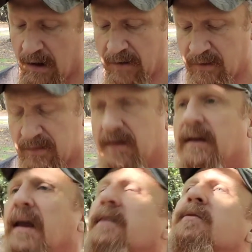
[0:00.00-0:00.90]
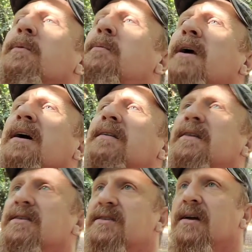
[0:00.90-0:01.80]
I have nothing to gain from you buying
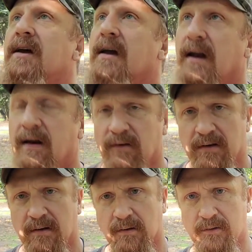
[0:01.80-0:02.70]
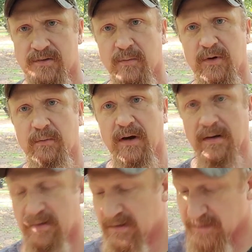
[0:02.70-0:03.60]
this, and I have nothing to lose from you
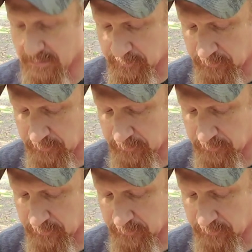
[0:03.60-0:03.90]
buying this.